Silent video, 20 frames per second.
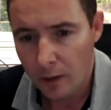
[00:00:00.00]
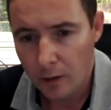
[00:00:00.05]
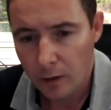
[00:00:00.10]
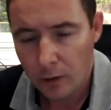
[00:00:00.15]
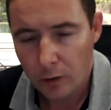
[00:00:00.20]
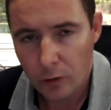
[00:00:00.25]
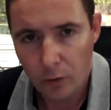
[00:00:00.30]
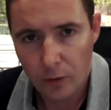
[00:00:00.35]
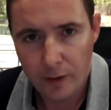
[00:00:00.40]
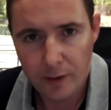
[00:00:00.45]

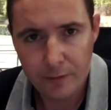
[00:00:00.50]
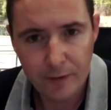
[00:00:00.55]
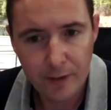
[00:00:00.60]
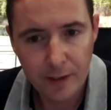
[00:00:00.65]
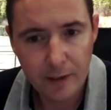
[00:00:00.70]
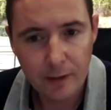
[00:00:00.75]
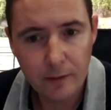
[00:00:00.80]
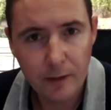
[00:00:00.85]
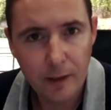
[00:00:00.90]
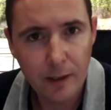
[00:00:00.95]

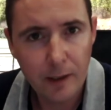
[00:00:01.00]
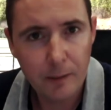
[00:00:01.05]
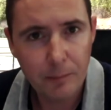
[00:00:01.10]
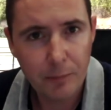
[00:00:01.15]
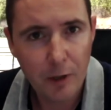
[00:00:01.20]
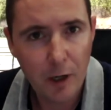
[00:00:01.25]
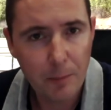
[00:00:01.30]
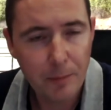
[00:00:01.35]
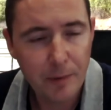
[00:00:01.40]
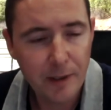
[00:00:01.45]
co-living uh,
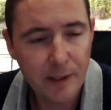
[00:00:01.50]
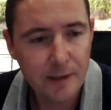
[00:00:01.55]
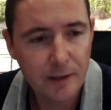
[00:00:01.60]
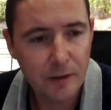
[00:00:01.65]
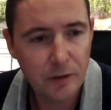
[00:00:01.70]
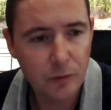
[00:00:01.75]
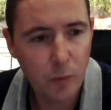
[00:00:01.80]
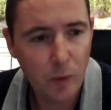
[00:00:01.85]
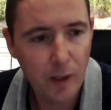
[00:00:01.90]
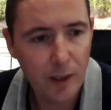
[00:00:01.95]
properties
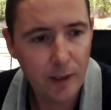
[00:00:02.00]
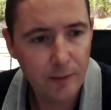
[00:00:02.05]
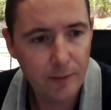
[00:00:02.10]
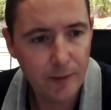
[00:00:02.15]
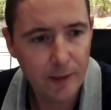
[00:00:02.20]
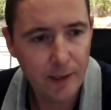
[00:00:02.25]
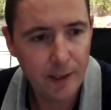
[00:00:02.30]
as well.